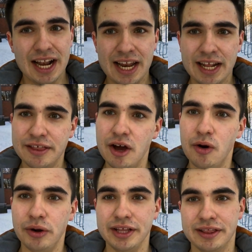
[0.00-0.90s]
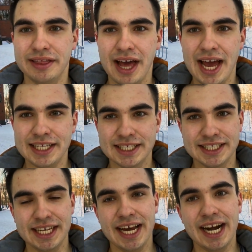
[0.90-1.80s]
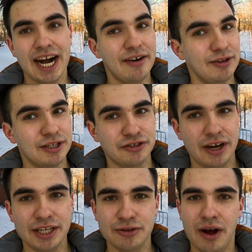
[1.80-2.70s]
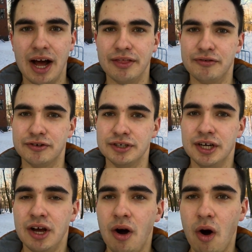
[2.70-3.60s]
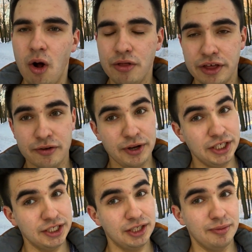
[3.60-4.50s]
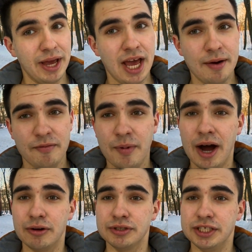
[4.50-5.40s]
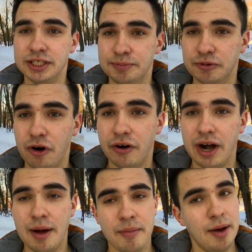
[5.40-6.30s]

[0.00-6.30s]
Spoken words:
Let's go inside, and there I will try to answer all the questions you may have about this program,